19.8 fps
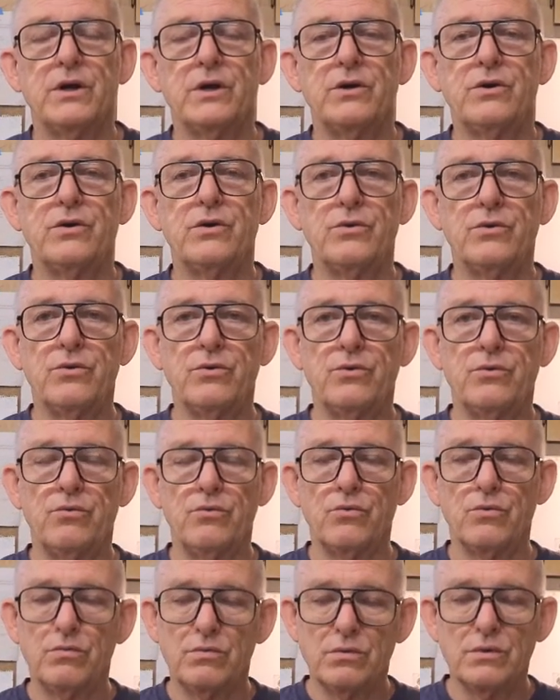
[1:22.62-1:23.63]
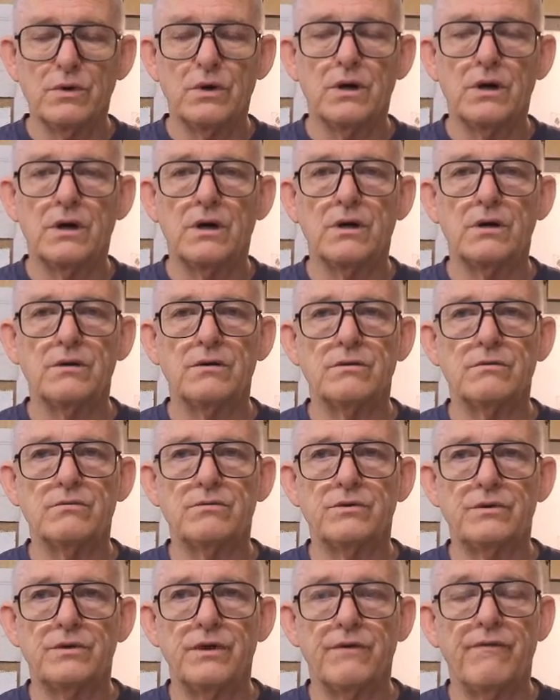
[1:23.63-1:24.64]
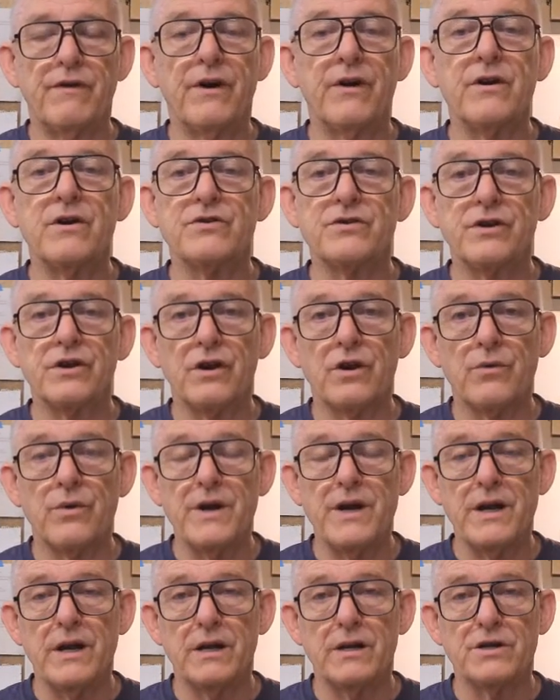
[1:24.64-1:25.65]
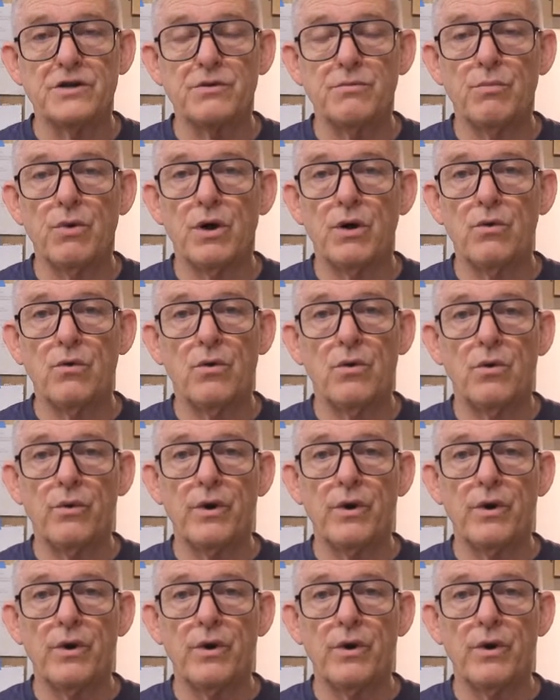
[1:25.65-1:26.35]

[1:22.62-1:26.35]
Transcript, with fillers: to uh, the various ingredients but